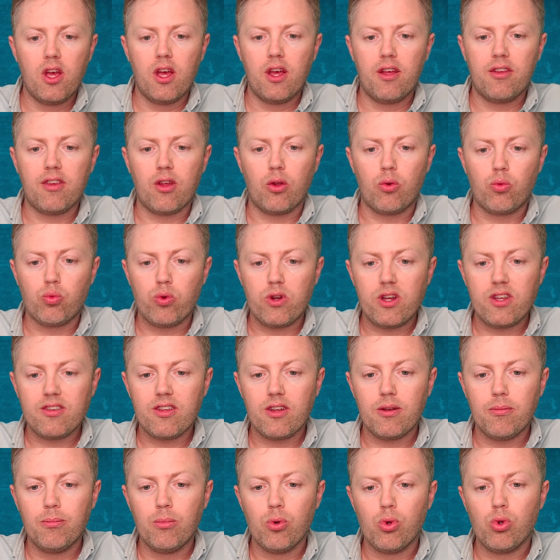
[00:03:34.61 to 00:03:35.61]
So
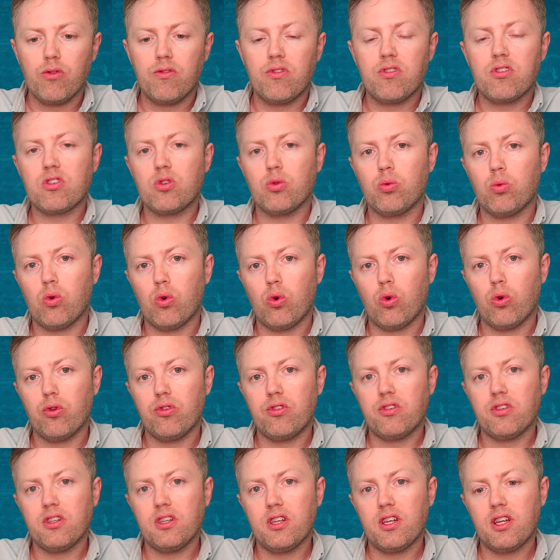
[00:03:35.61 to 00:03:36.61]
recent moves
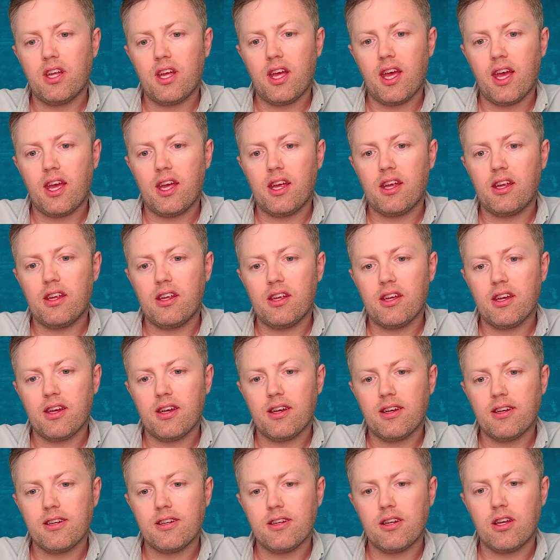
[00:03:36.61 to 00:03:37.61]
toward a
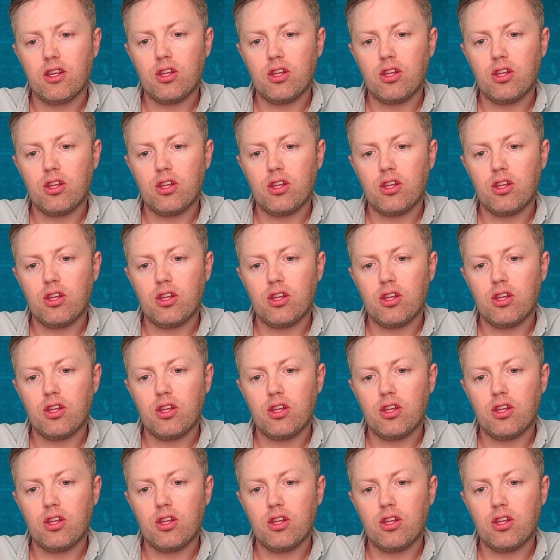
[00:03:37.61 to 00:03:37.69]
uh,